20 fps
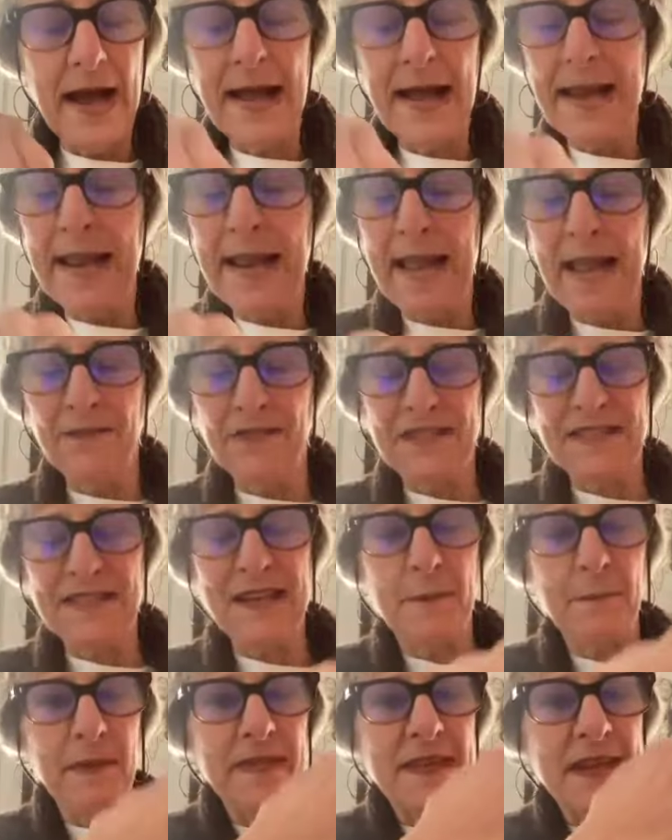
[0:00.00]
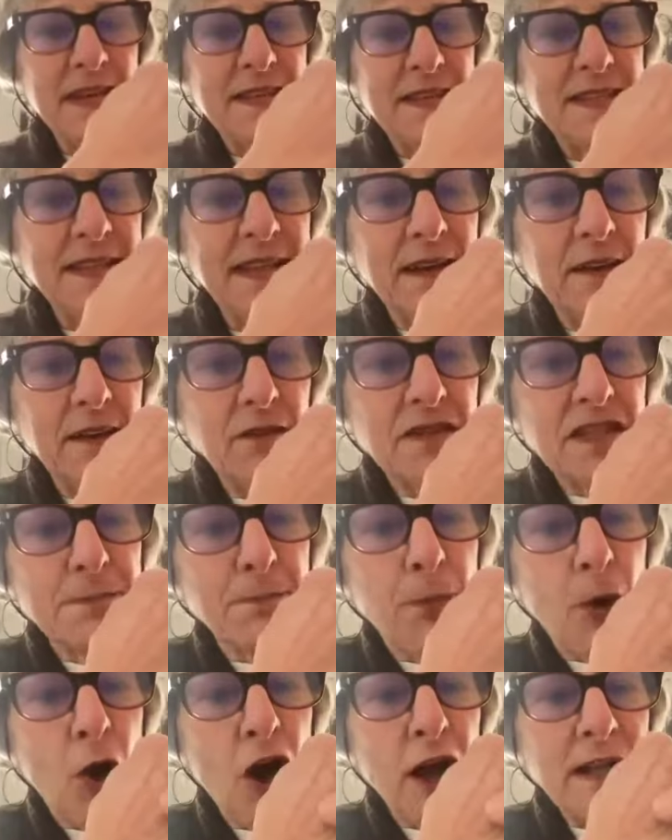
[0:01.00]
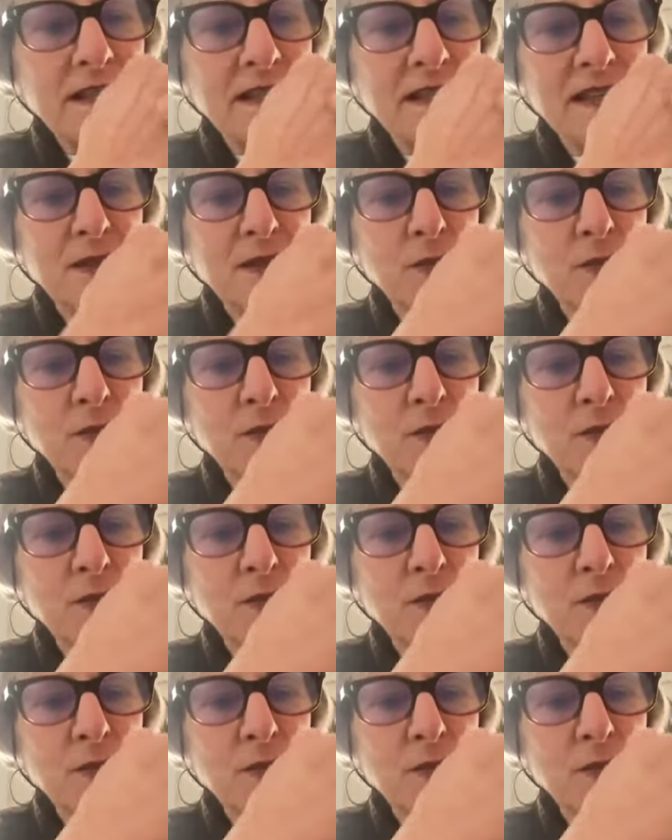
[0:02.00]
I have some of these little spots